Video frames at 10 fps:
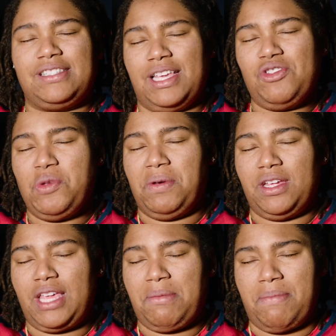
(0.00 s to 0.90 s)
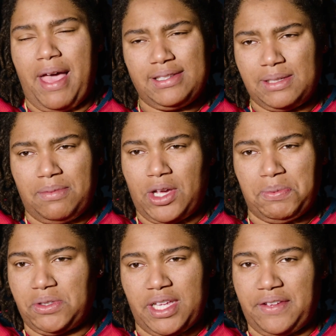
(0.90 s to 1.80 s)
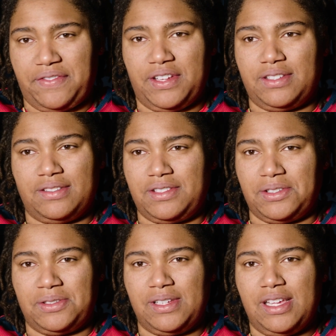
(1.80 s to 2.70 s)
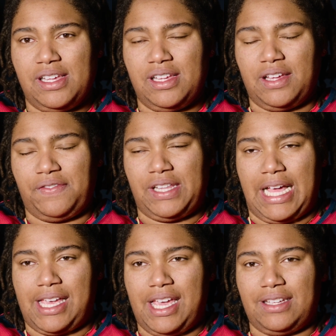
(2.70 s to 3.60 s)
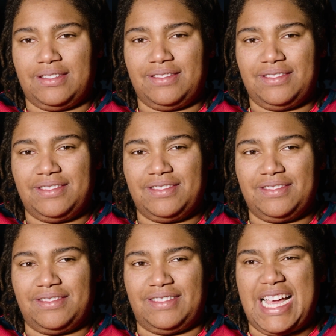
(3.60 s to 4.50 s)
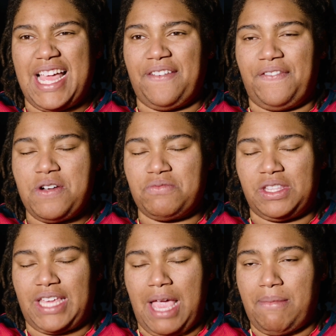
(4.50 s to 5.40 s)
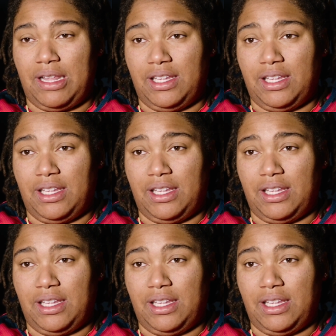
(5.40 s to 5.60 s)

Say you play a game of basketball, you're supposed to have fun. So I feel like I can't not have fun with the game I